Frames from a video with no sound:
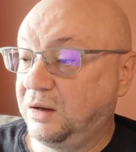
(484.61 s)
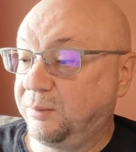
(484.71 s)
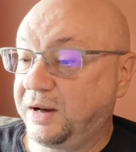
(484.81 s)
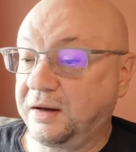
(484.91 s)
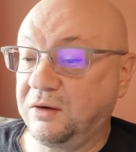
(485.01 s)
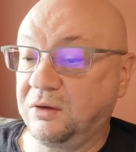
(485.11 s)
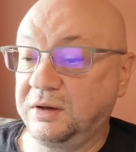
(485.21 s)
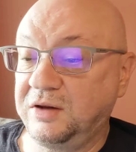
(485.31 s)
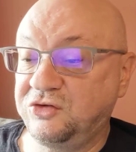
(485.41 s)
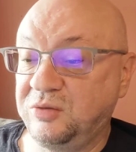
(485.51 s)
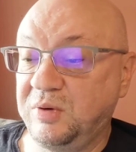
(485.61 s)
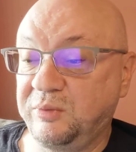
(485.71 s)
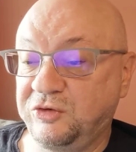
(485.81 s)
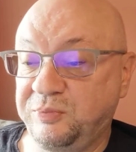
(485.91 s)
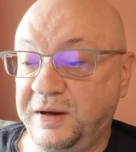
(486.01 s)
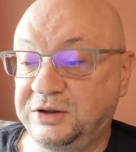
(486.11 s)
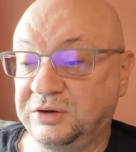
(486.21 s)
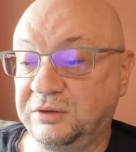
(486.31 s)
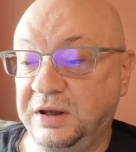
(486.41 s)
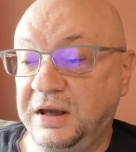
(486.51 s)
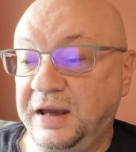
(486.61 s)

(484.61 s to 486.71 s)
but I could only assume it was special